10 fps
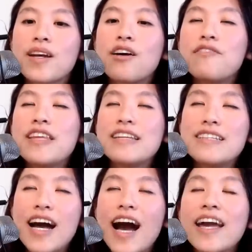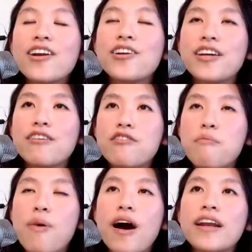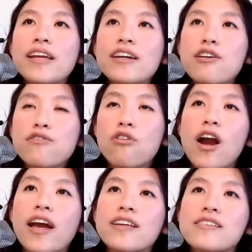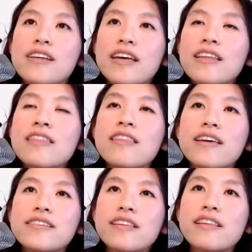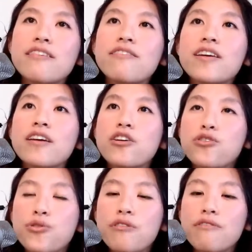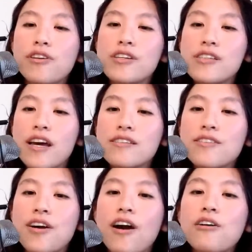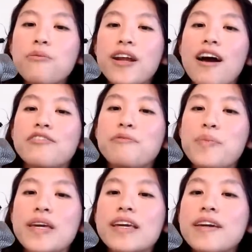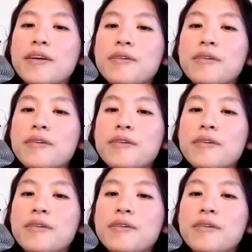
of the entirety of the body of Christ in this living universe as God would have it be,